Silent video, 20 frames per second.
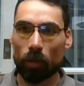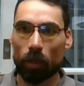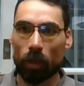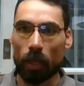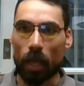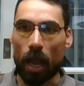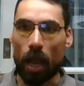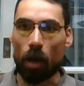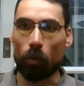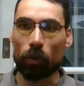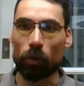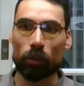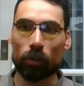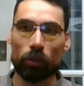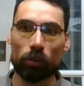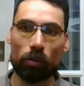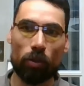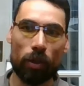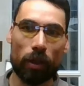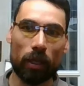Yeah, I was
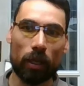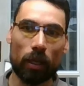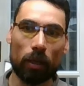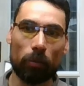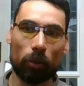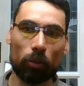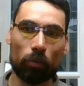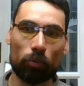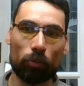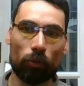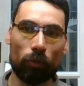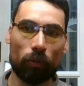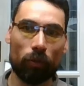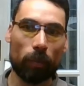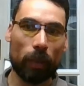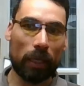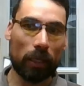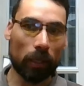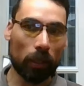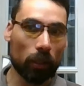also thinking about improving
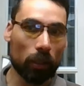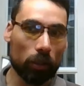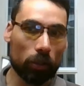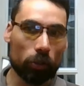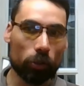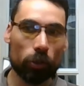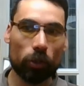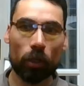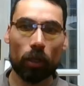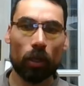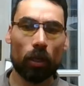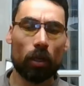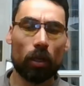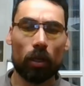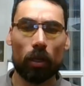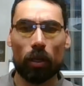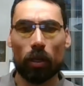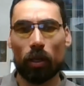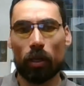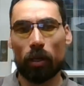my English,
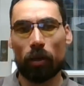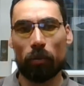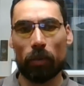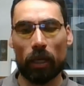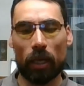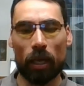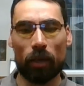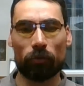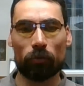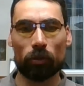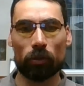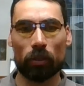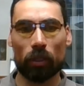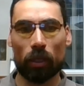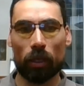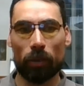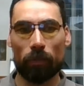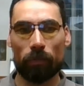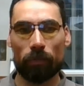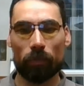but I have to
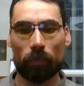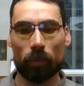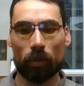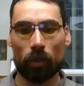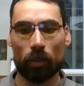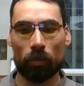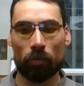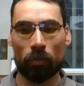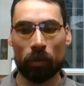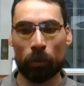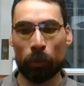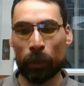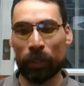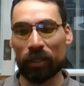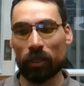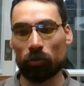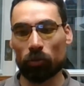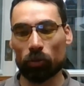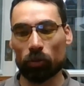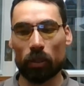say, I mean,
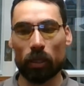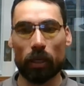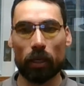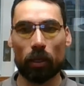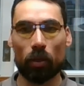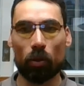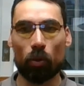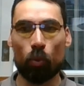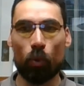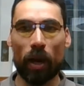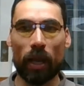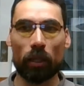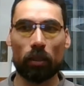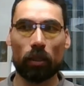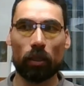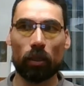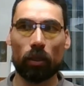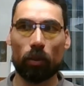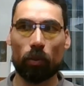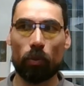that was like
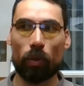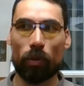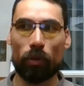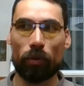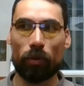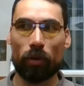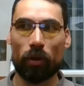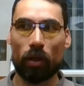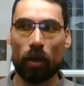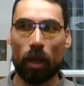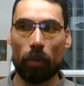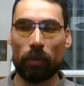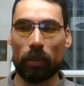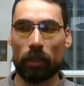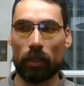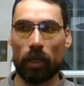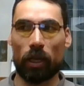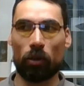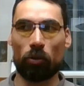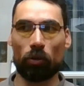waiting whether, I mean,
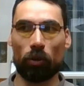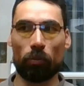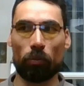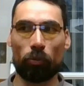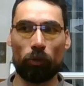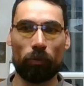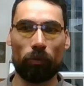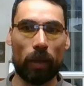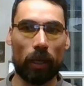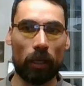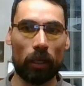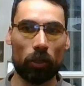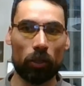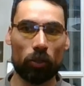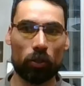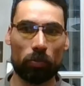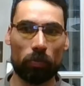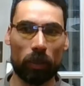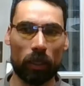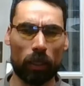I could improve my
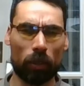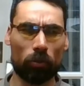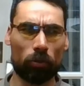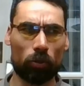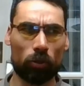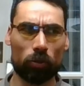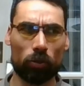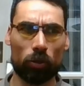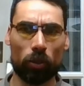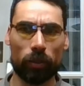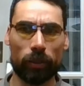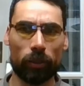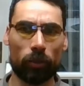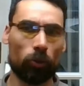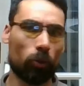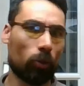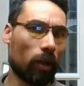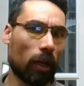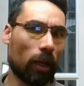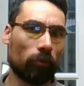English, but I could also learn a
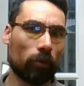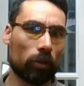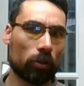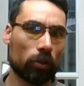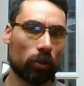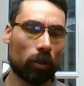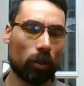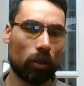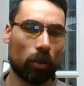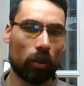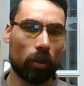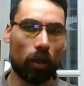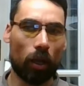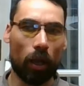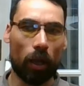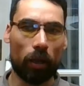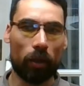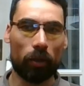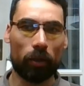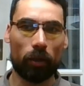new language.
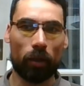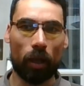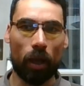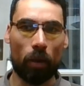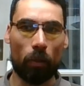And